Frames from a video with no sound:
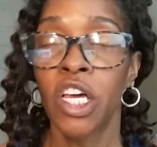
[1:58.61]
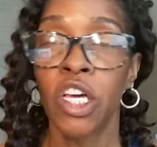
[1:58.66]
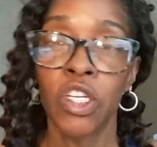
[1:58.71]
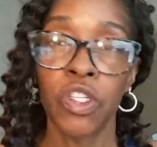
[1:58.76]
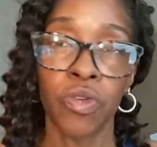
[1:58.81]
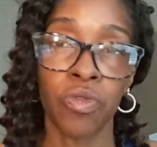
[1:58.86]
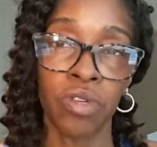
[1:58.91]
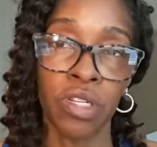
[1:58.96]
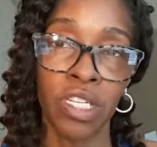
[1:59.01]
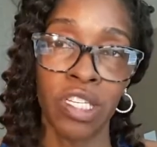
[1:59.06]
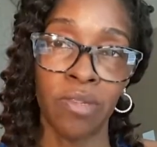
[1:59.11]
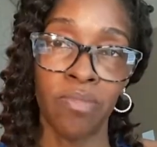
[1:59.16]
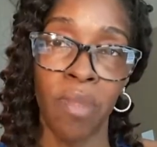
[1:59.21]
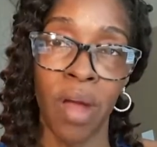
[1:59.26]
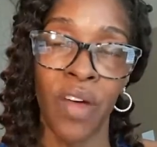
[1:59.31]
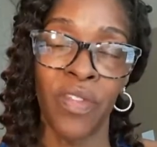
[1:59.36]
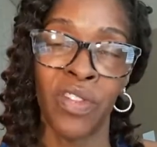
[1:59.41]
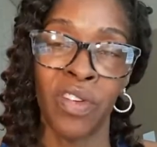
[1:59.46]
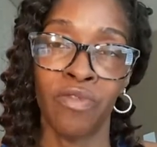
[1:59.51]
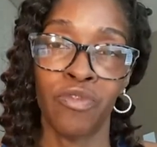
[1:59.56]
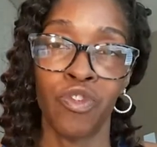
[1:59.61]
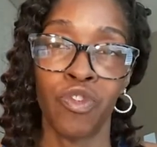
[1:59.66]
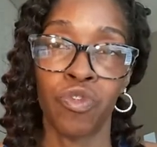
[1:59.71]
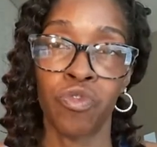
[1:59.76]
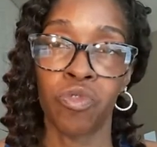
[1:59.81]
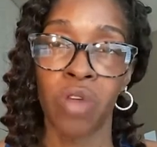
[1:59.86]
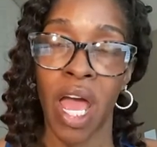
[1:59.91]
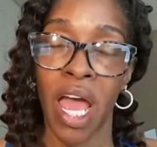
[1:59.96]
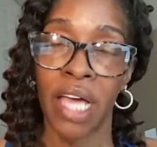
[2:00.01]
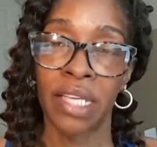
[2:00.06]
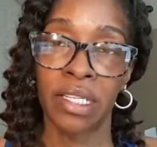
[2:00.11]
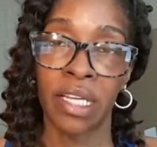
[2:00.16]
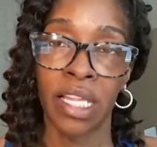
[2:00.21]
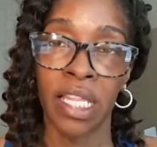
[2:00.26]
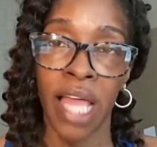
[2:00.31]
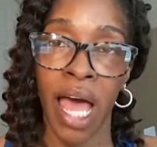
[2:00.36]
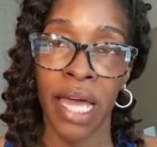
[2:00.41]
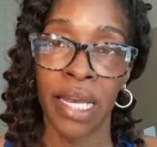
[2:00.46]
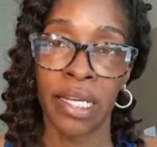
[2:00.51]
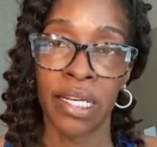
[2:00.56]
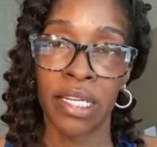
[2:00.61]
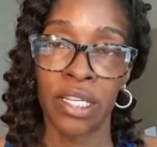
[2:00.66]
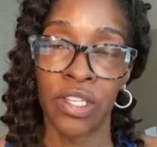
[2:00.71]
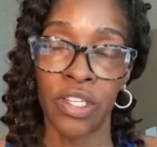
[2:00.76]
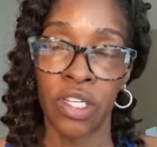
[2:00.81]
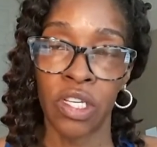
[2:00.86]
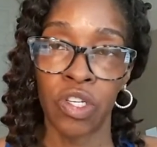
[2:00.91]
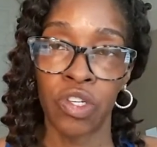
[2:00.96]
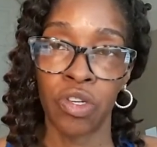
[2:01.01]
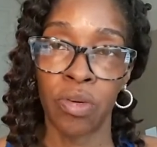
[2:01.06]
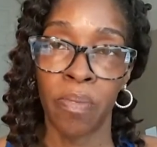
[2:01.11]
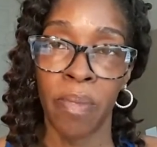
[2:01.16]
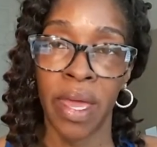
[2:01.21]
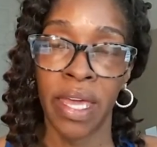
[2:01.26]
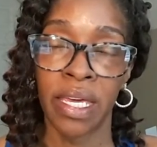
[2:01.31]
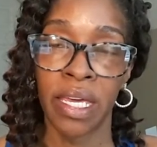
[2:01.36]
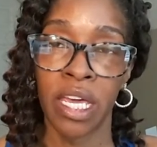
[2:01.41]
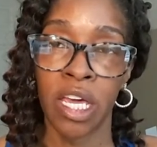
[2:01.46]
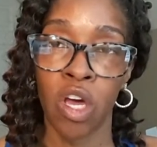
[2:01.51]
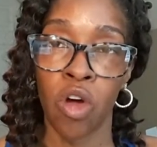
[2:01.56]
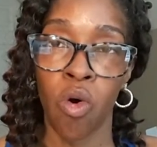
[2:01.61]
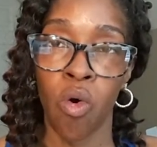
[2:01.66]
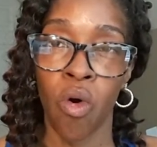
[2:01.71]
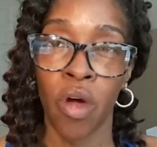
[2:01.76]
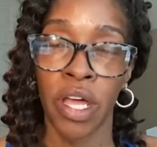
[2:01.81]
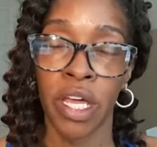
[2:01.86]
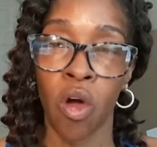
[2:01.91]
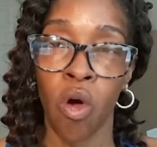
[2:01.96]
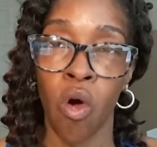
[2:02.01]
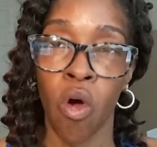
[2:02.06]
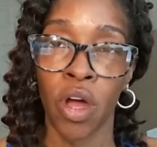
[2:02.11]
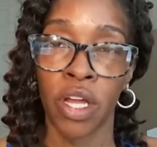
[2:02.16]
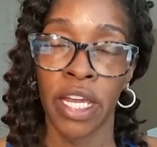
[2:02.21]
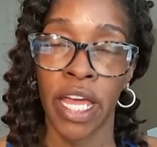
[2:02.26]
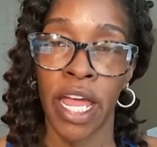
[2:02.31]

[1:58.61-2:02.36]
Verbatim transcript: So this month of June has a lot of decision making going on,